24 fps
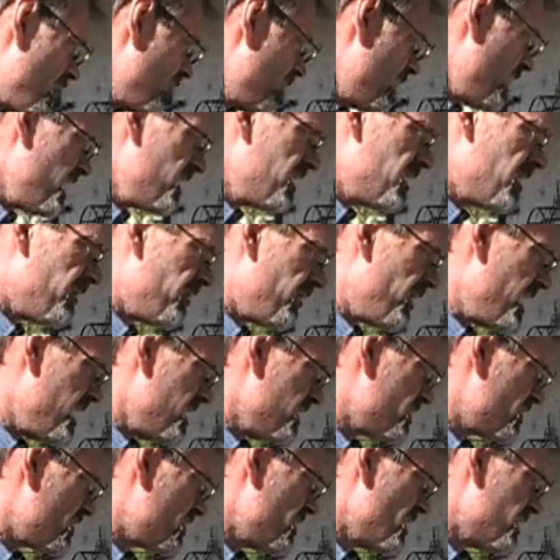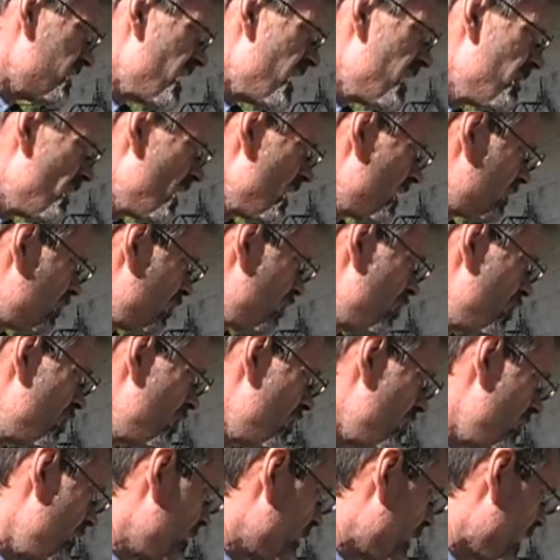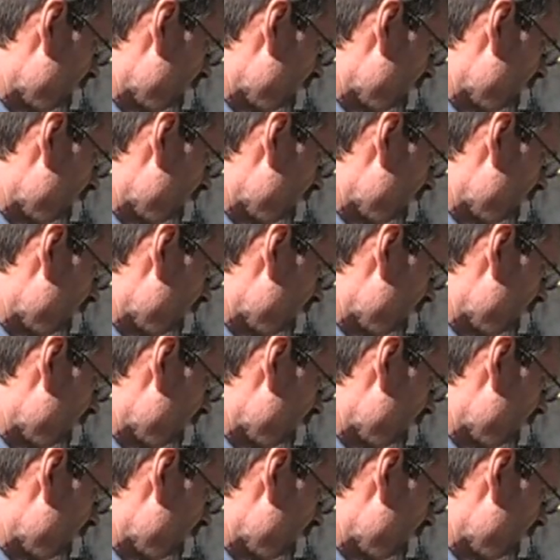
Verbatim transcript: know, bring the face, the table to,